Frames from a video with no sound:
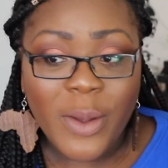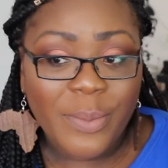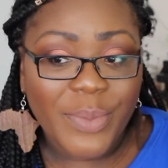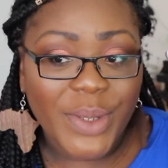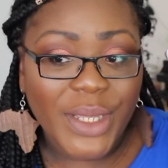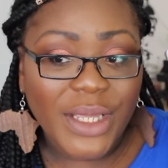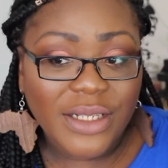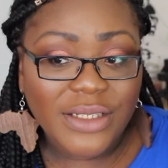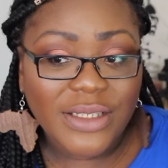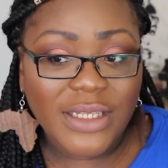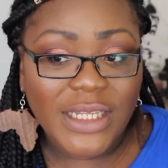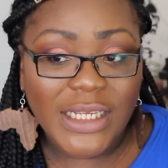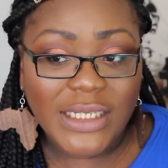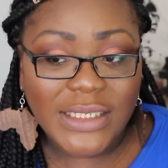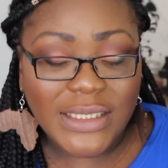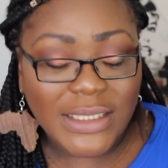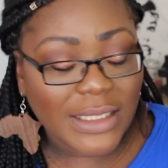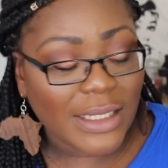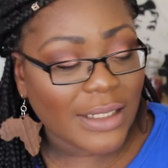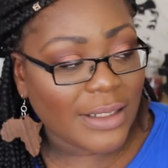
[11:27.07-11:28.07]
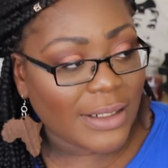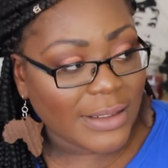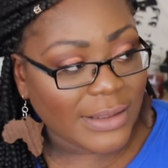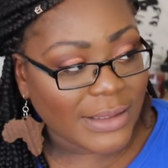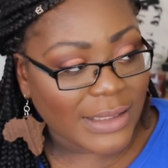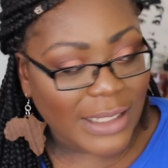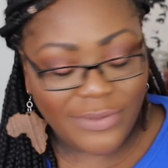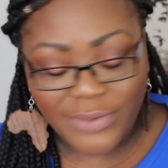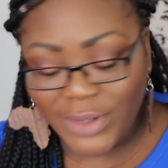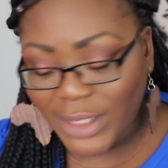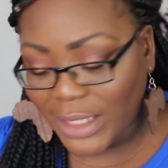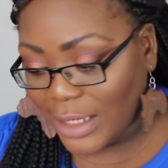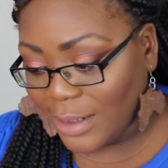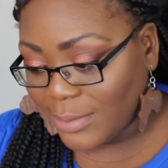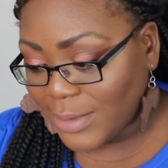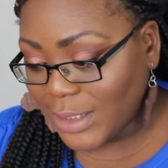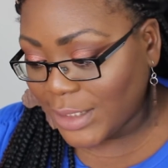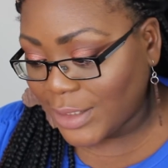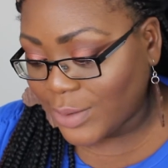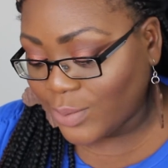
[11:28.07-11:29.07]
but this has definitely
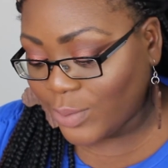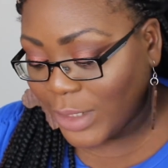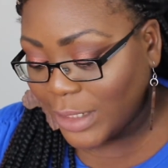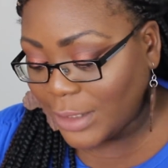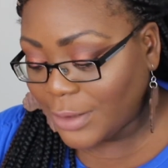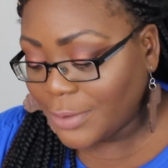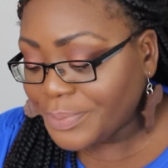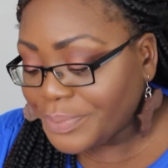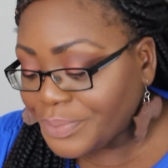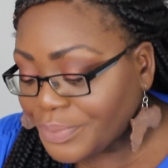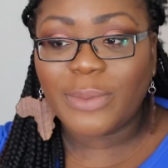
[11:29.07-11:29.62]
helped as well.